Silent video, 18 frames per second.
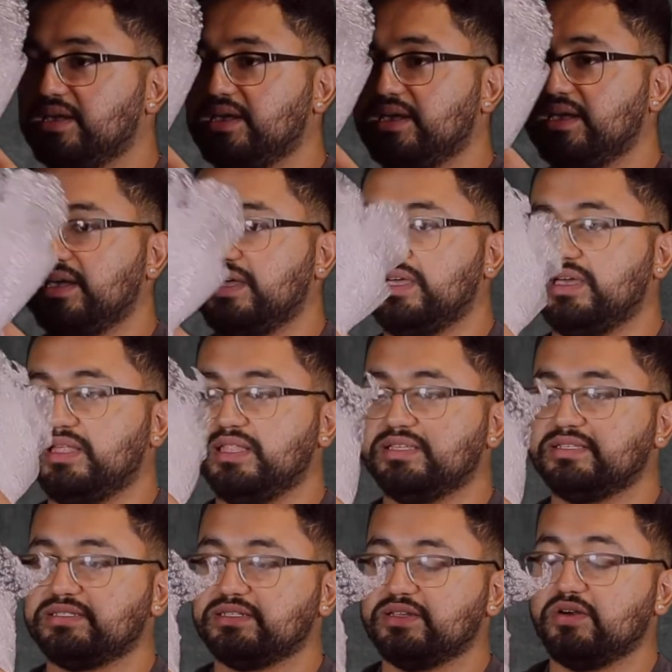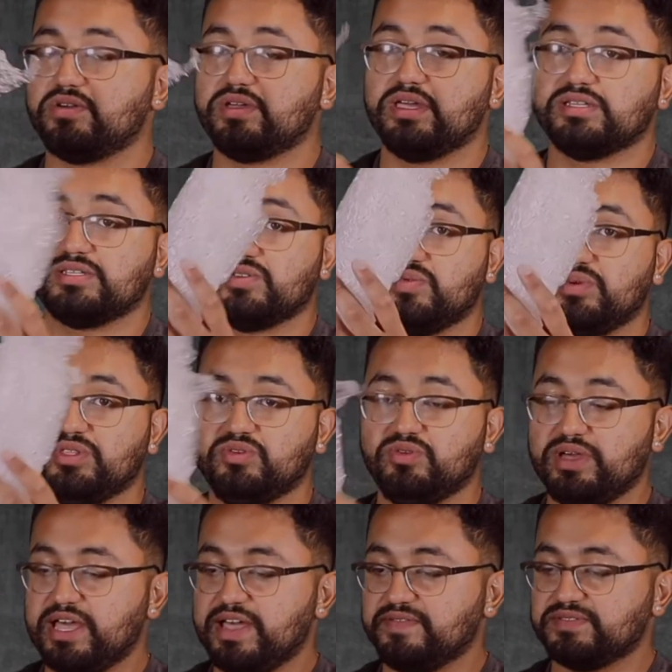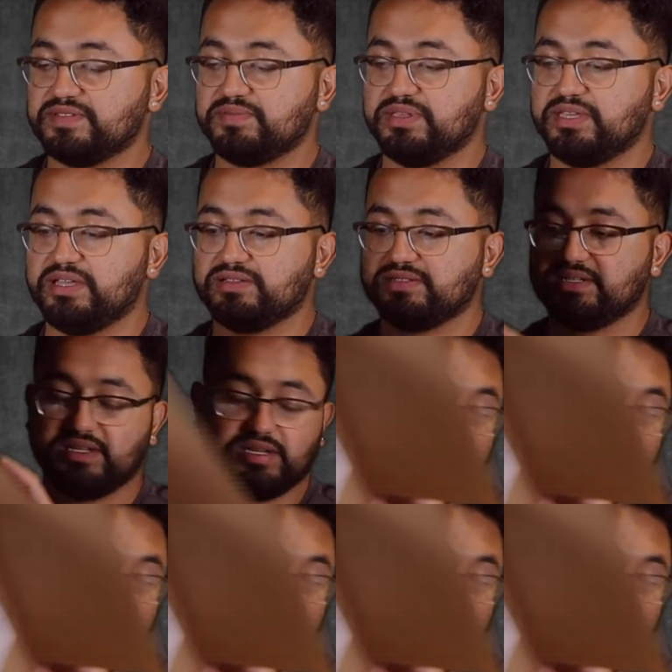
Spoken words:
And let's, okay, so we do have something else in